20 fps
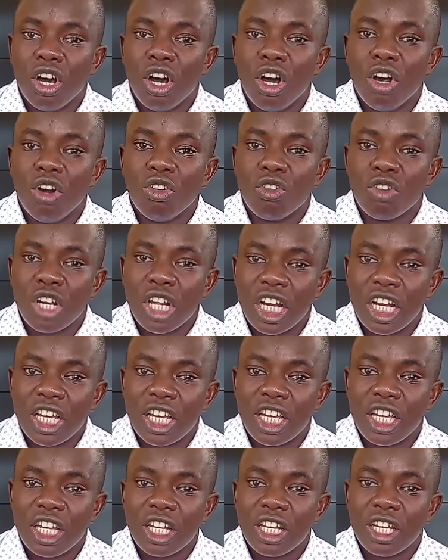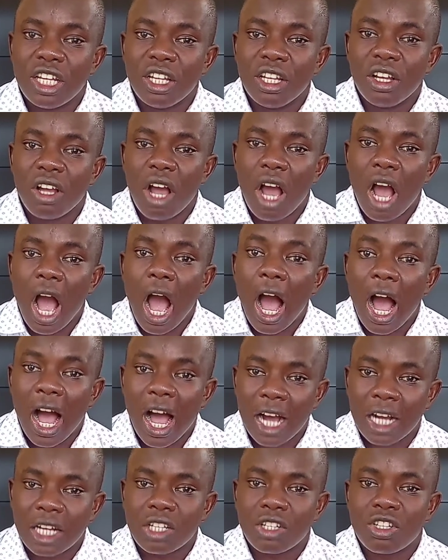really
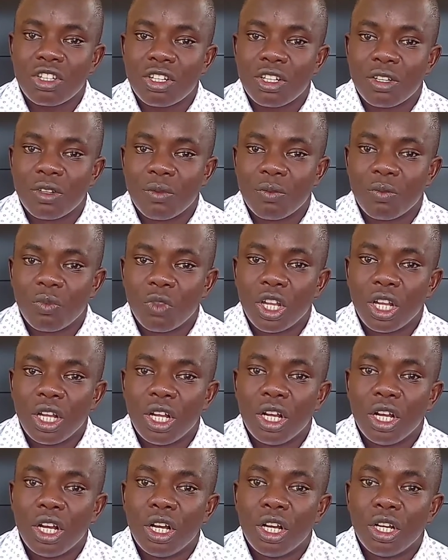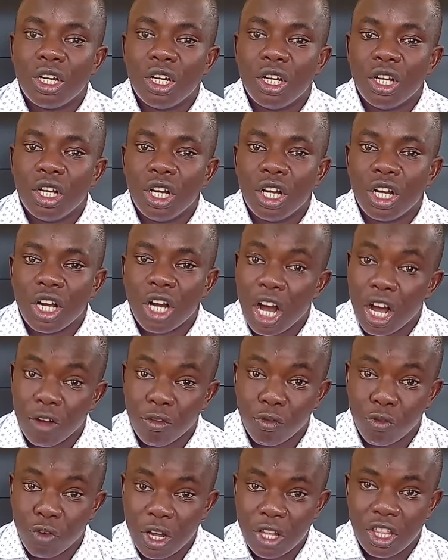irked her
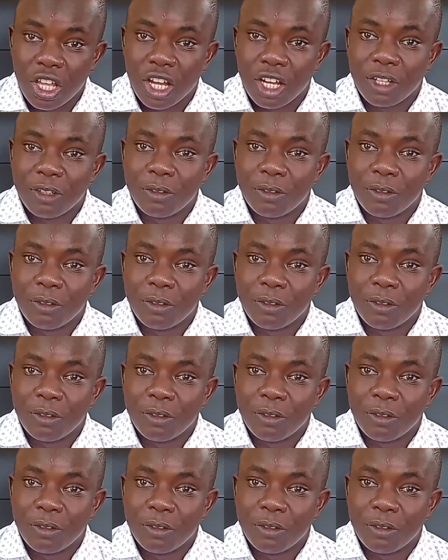father.